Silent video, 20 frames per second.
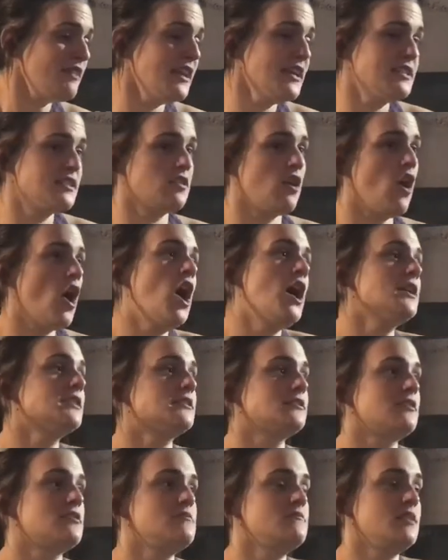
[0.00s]
It's
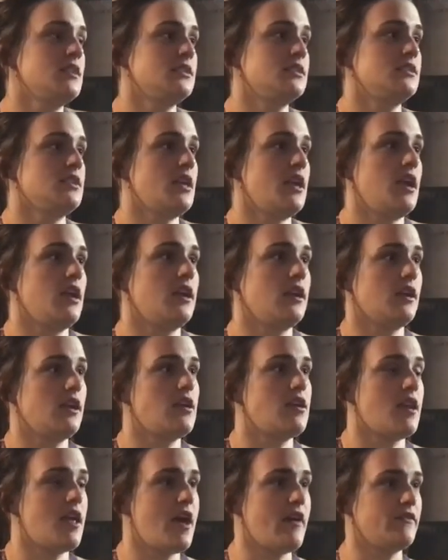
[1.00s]
awesome. It's like
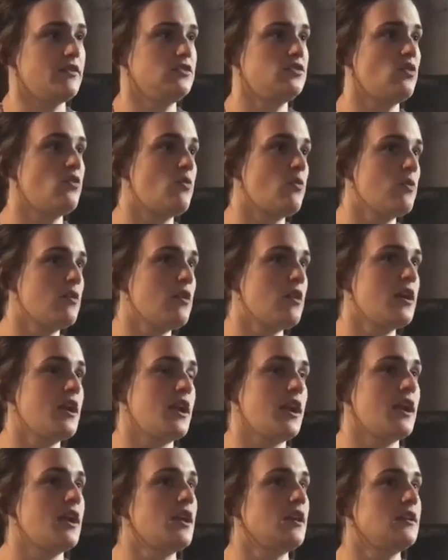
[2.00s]
gonna have a
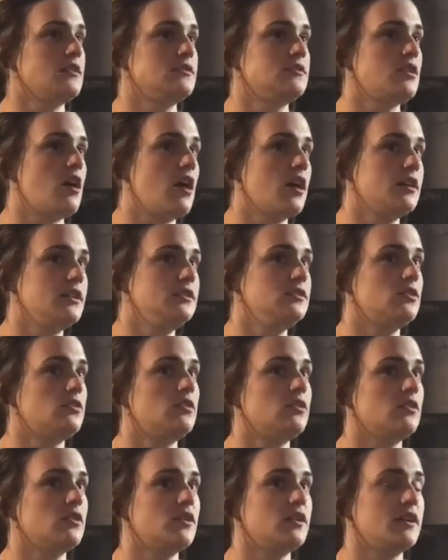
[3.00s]
door and a dog
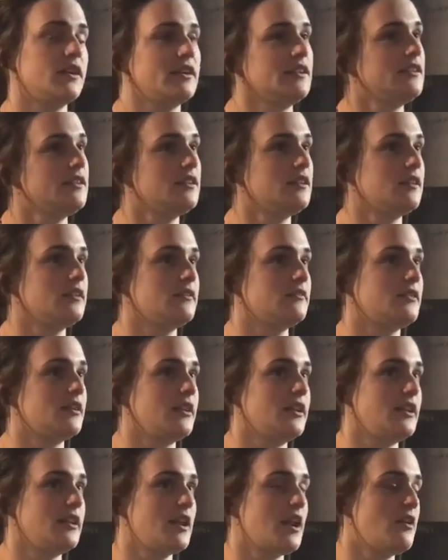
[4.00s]
door, and they're gonna
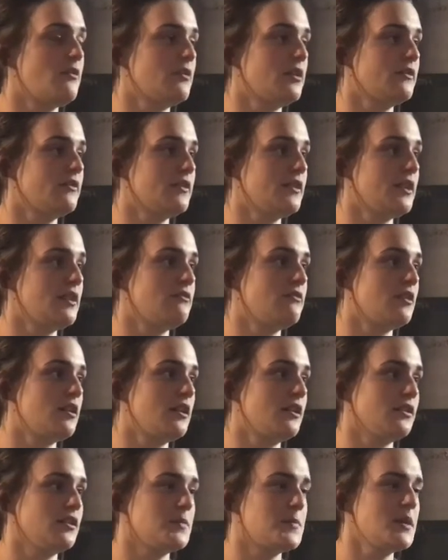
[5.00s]
run in and out whenever they
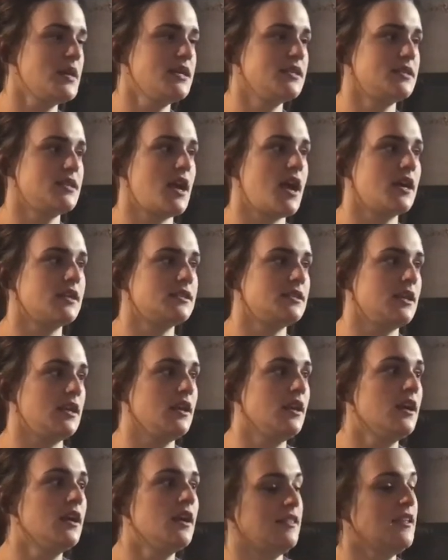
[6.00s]
want. They're pretty sassy.